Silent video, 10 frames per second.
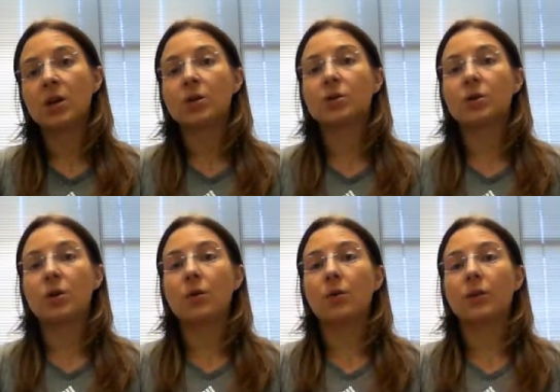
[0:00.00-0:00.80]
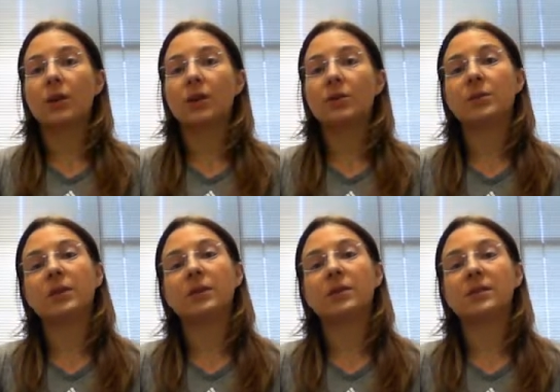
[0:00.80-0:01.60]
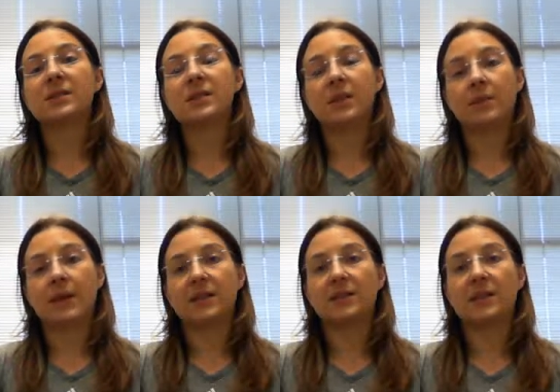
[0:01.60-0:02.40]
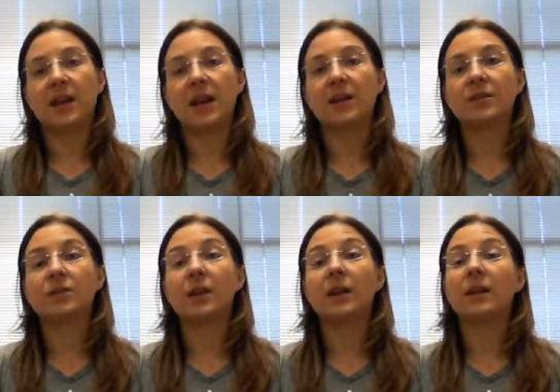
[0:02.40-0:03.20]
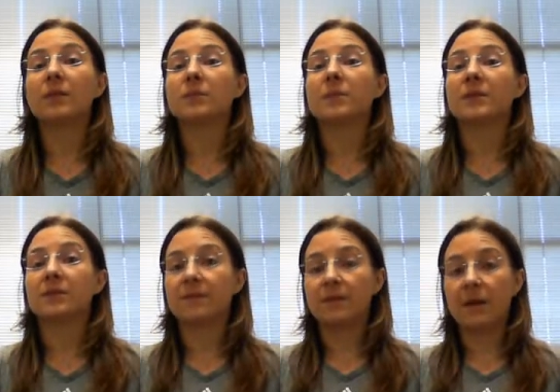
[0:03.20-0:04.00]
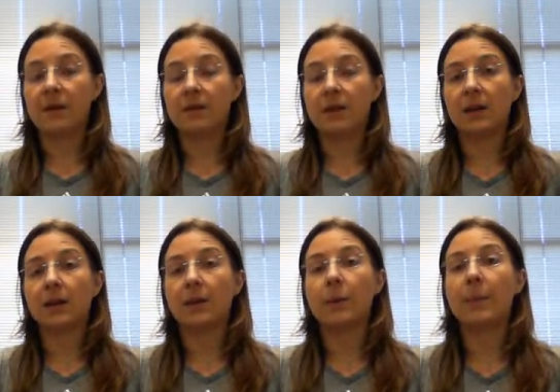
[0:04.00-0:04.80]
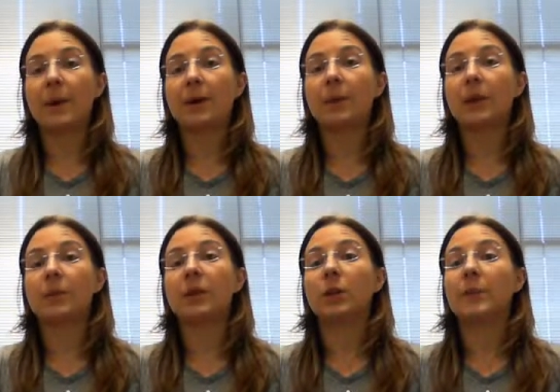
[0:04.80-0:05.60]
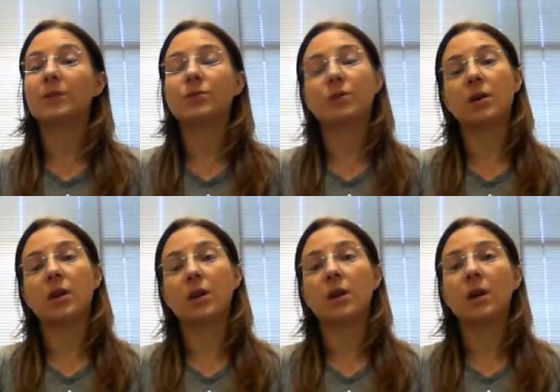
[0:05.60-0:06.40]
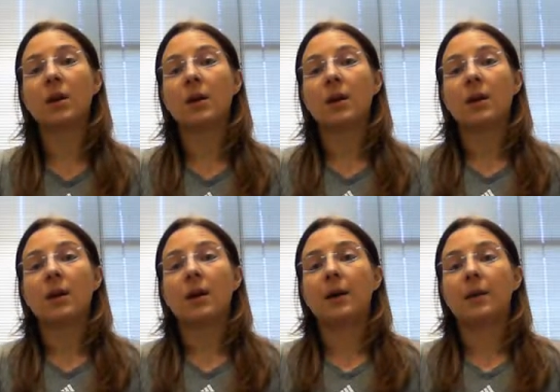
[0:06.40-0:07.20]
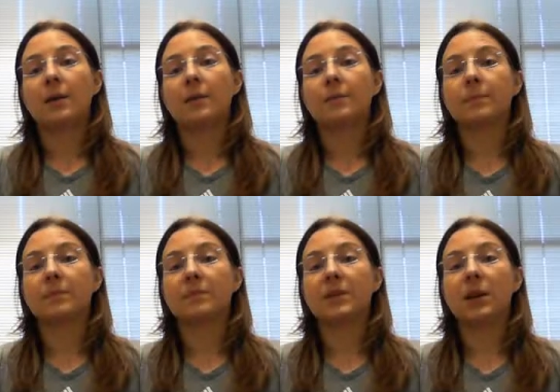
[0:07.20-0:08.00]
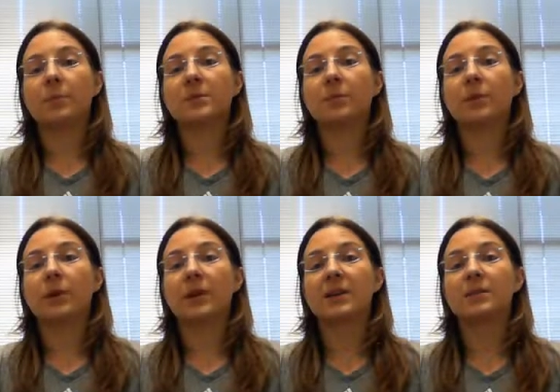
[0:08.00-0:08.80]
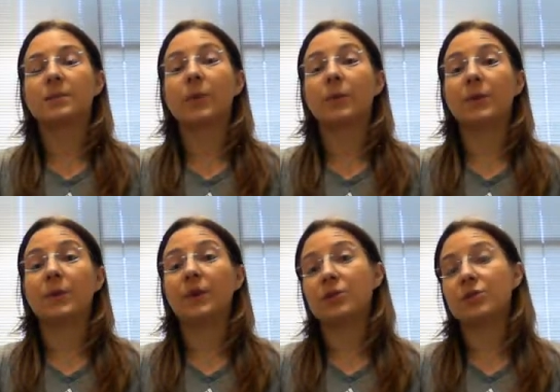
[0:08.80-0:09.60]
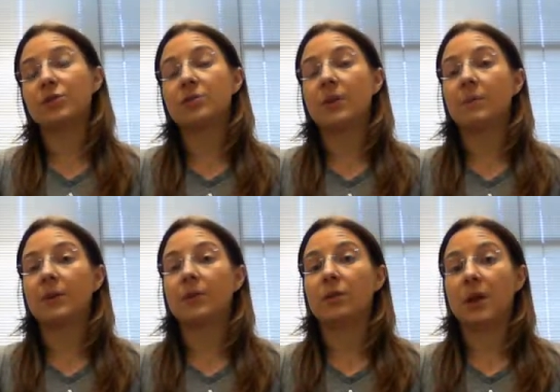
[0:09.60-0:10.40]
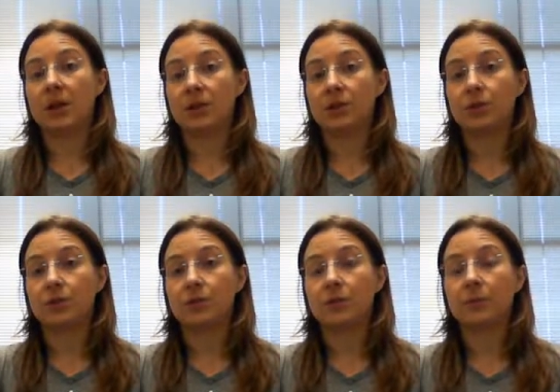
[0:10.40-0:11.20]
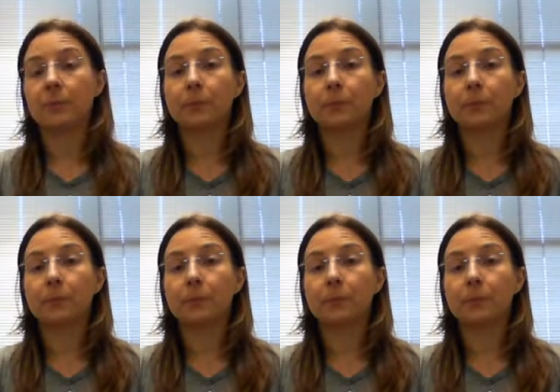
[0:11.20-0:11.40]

So we're going to do a little sequence today to start getting those muscles firing a little bit better, get them a little bit stronger um, to help support us both when you're in your shoes and when you're not in shoes.